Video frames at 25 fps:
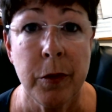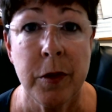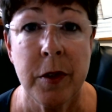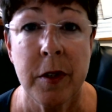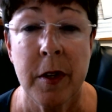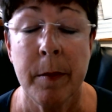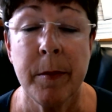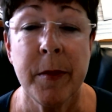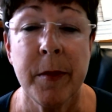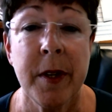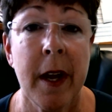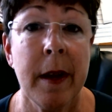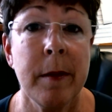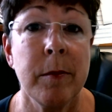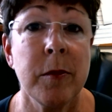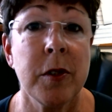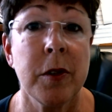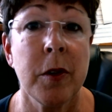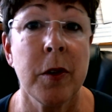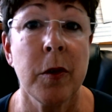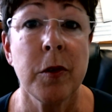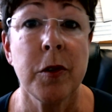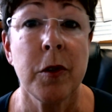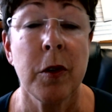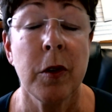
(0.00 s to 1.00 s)
Sometimes
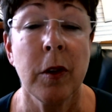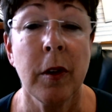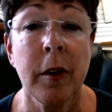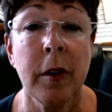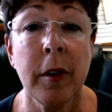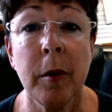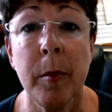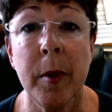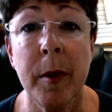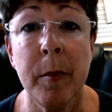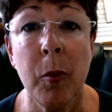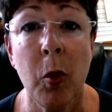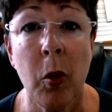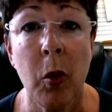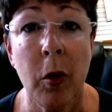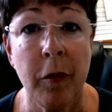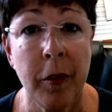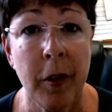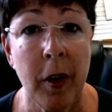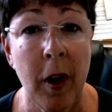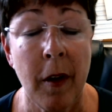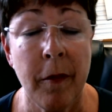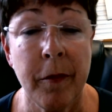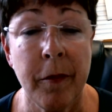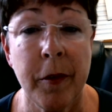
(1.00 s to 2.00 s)
those are a little bit more
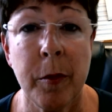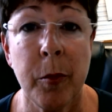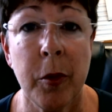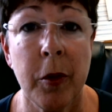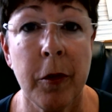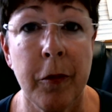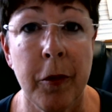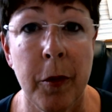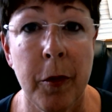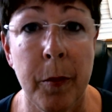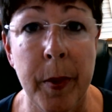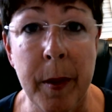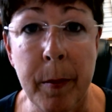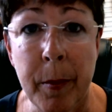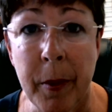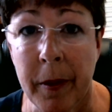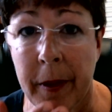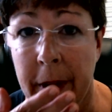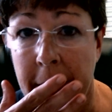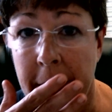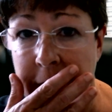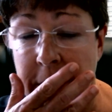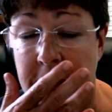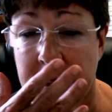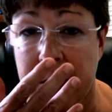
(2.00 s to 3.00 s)
comfortable for people
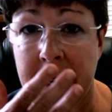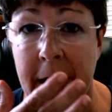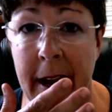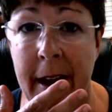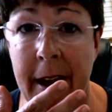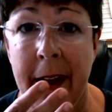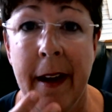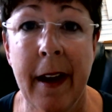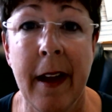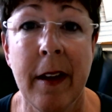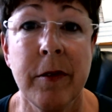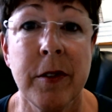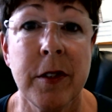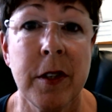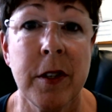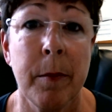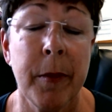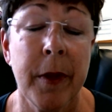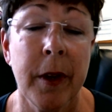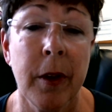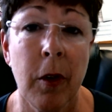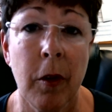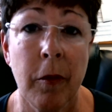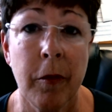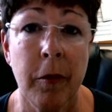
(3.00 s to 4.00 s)
that just can't have
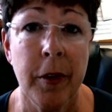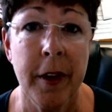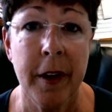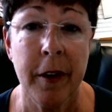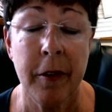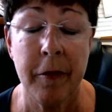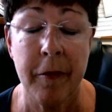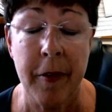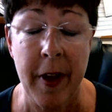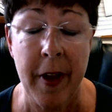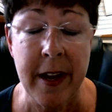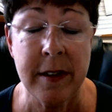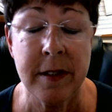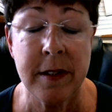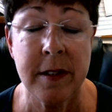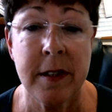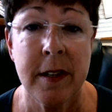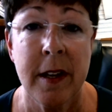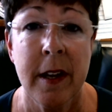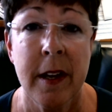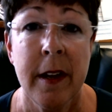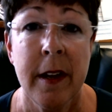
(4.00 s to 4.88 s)
something over their face.